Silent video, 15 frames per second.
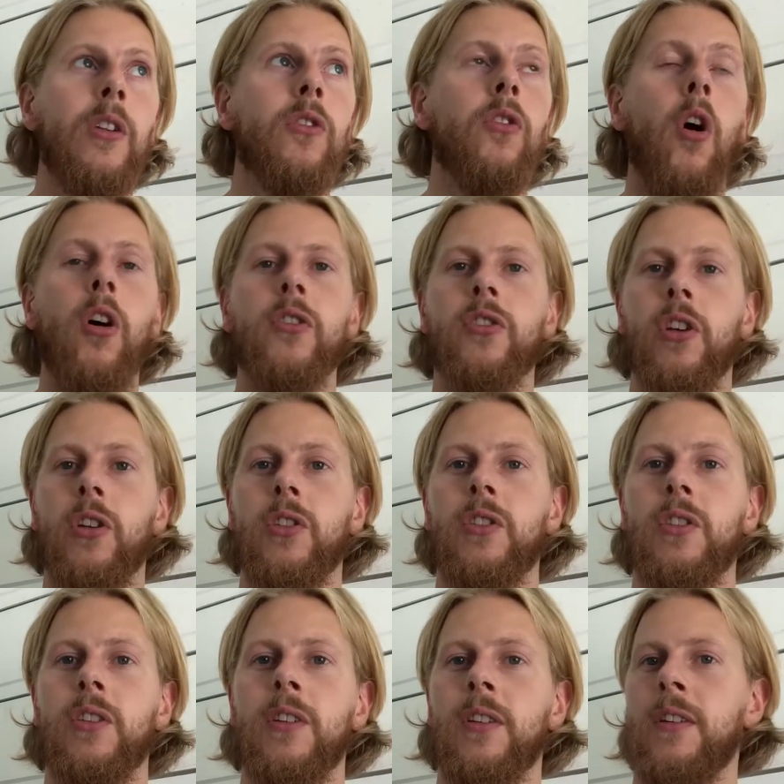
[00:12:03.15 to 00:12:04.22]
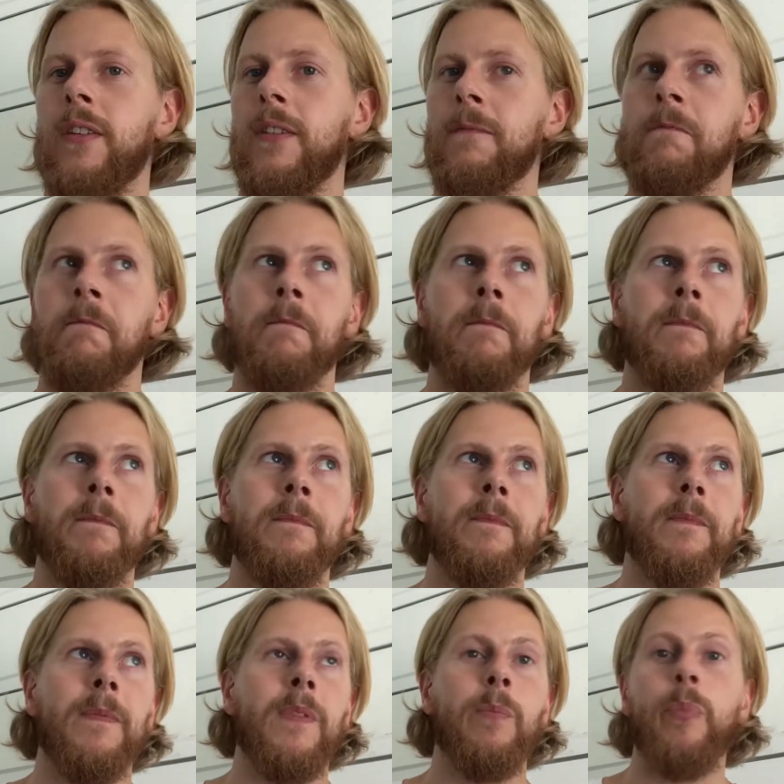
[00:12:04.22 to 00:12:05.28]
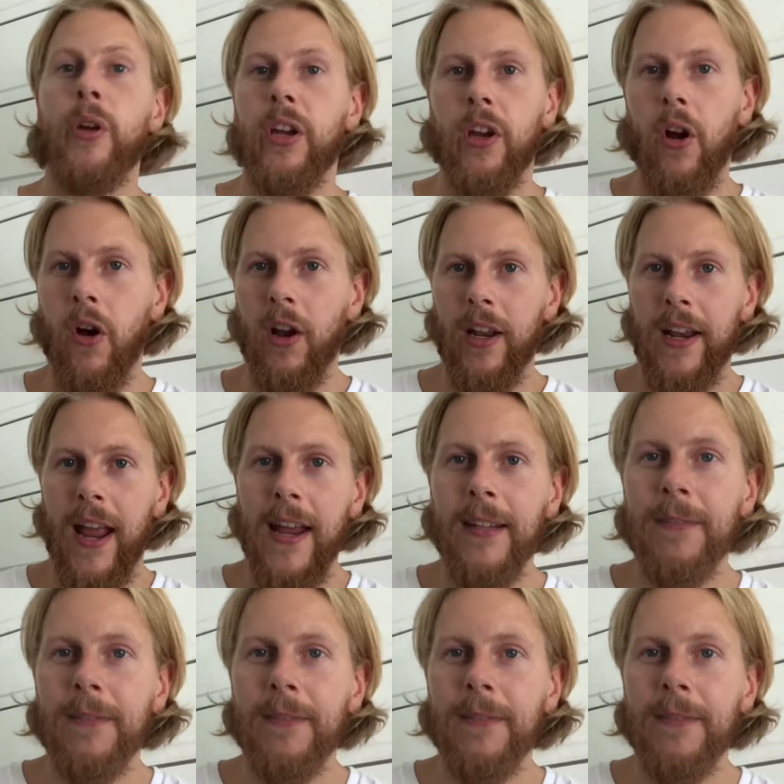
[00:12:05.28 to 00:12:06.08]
not just booking a holiday.